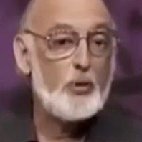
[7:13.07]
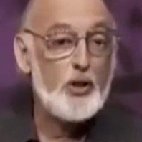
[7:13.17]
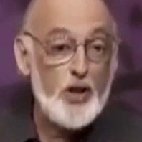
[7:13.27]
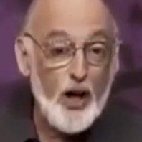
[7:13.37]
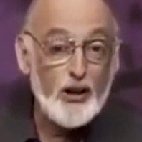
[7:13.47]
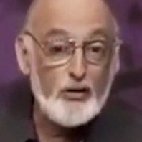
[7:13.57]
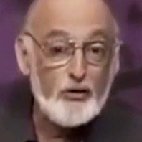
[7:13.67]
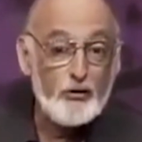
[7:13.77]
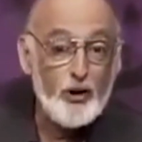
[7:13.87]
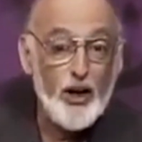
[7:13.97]

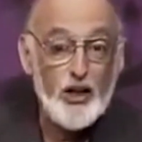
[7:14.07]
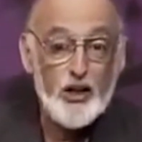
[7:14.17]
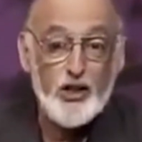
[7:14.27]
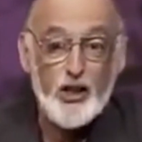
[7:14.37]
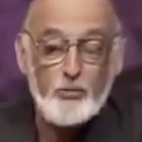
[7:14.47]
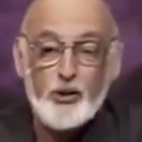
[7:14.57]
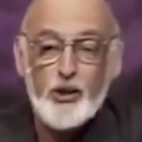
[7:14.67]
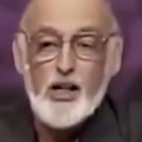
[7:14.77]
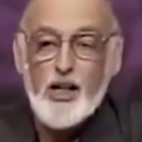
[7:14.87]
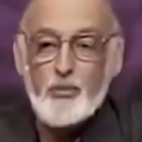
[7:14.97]
productive in relationships